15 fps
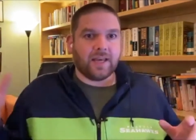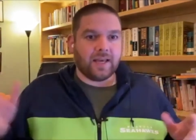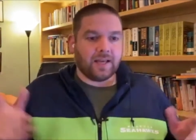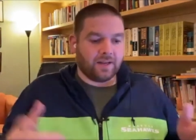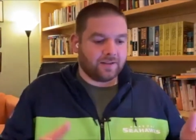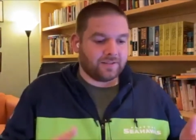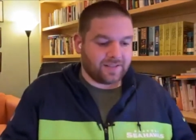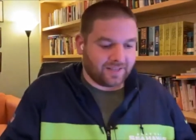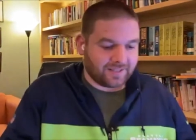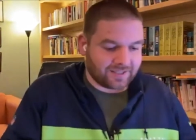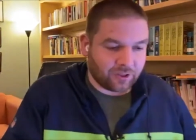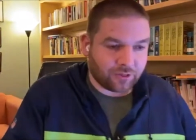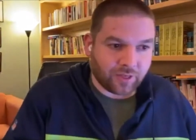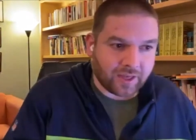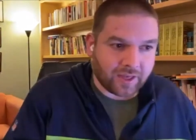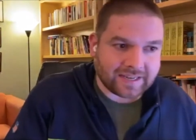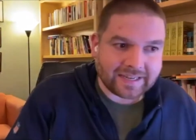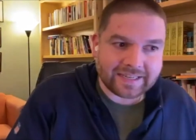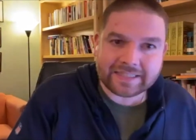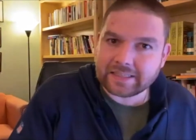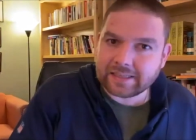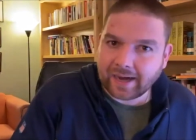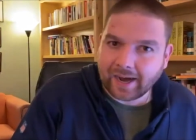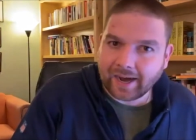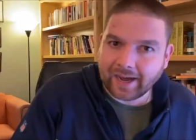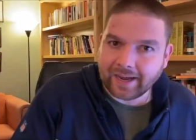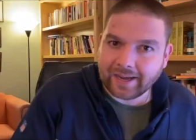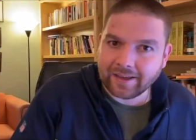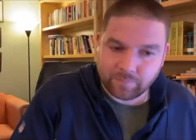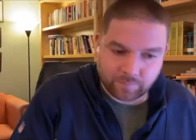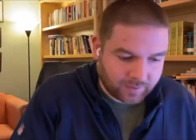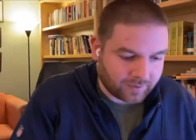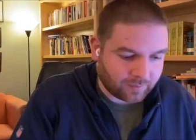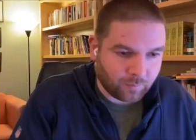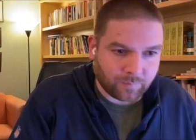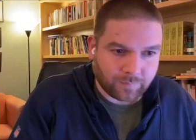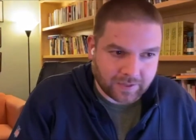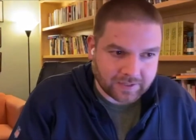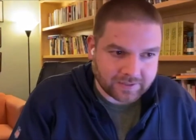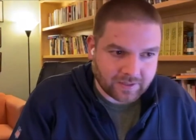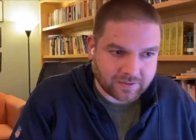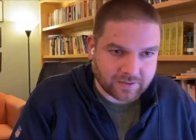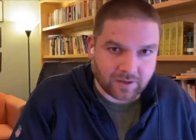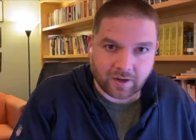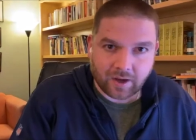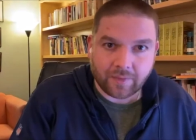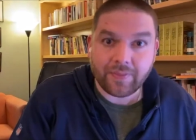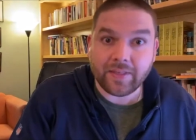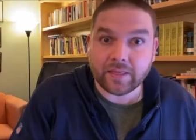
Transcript: and it says that they didn't die be- because they saw God.